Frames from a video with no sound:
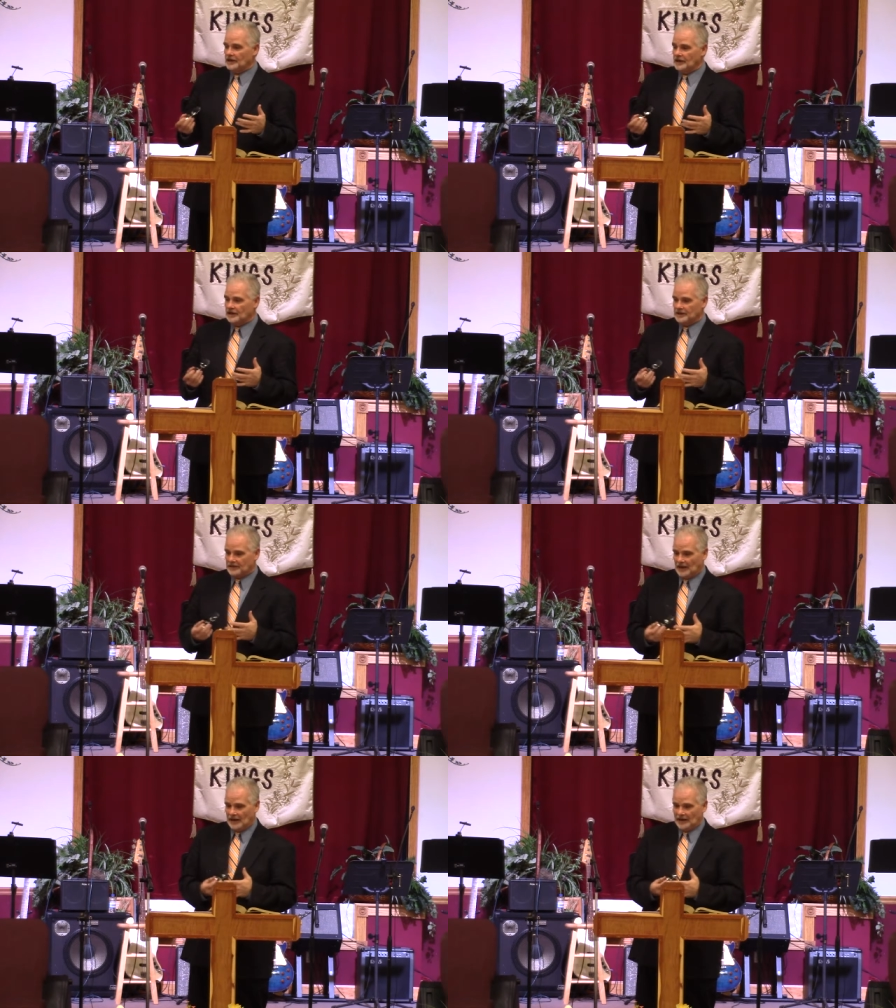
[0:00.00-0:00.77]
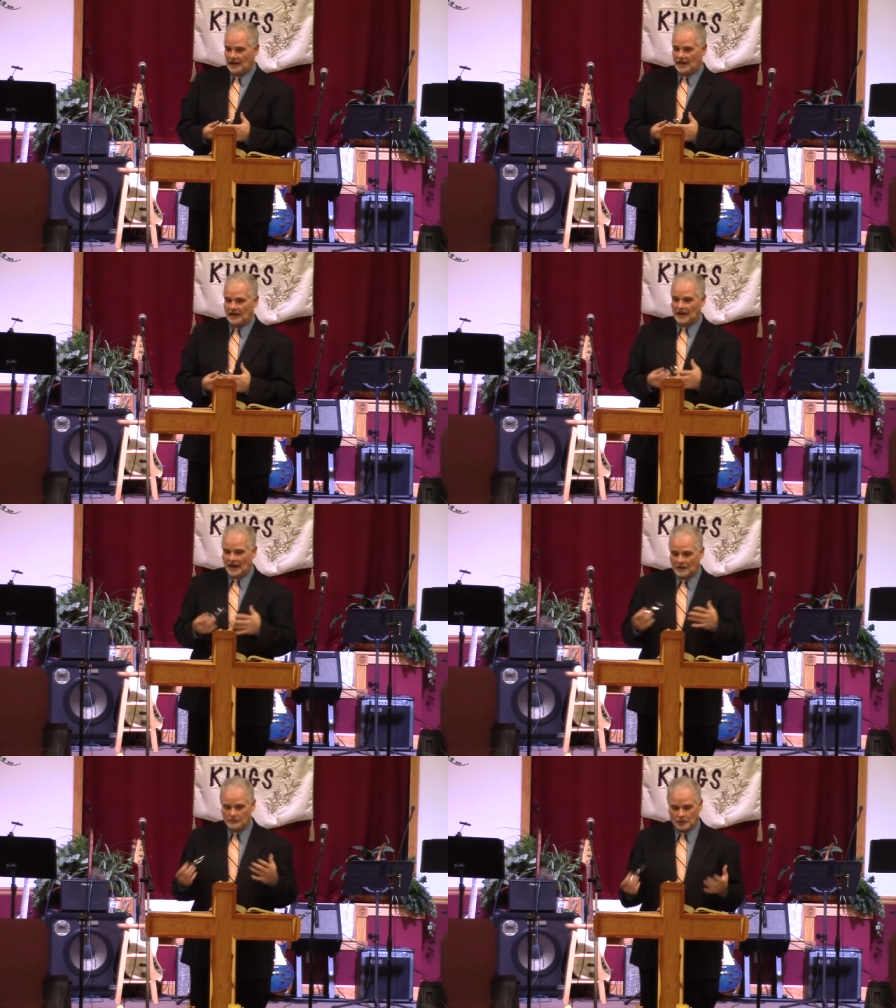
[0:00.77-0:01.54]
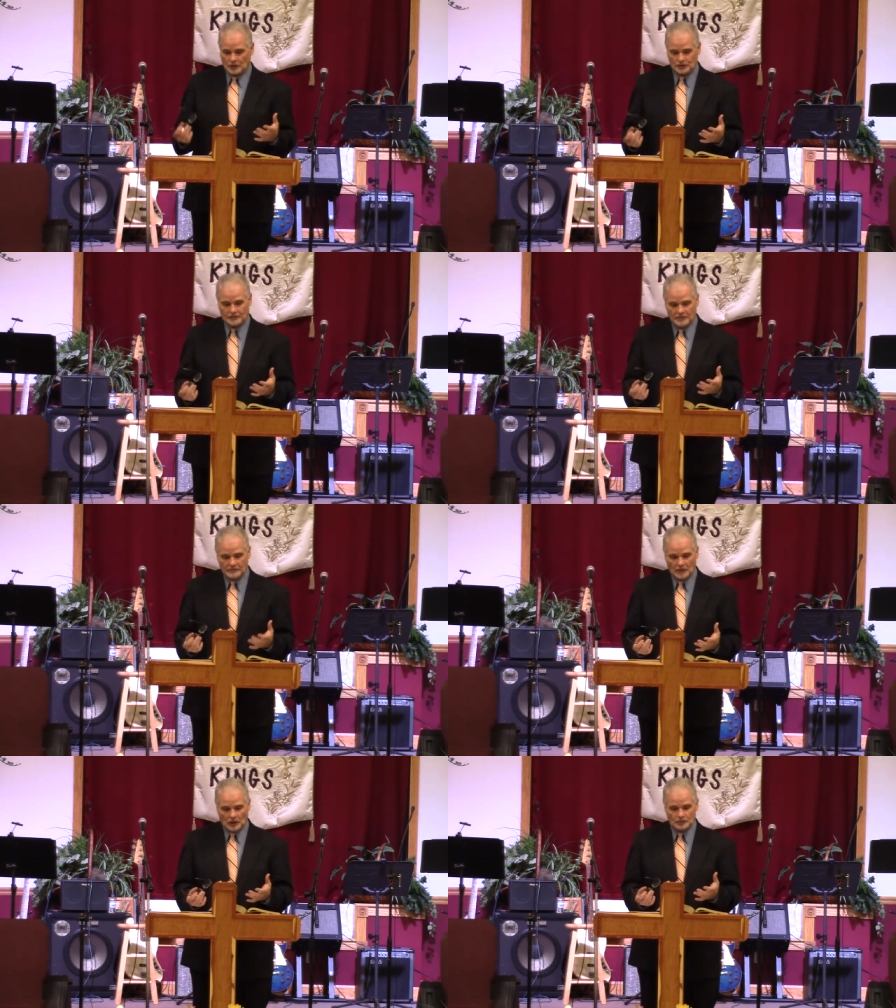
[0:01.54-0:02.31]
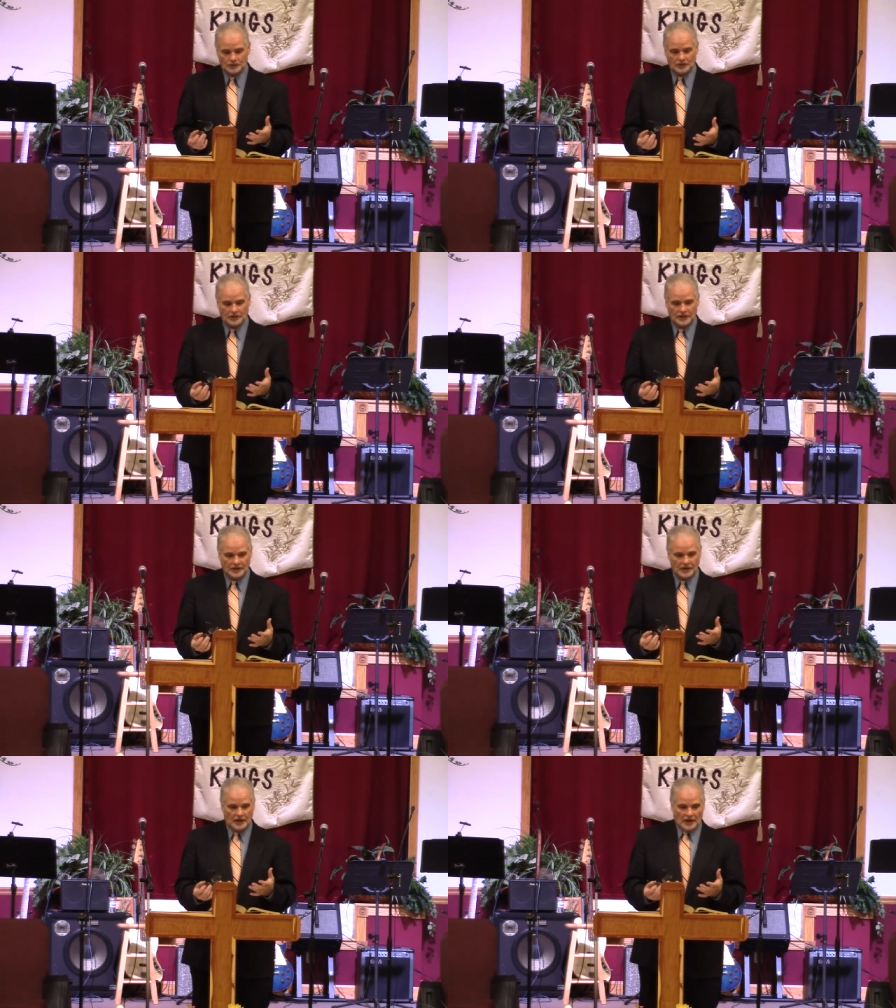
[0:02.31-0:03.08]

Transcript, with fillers: he kind of had an outburst of emotion and,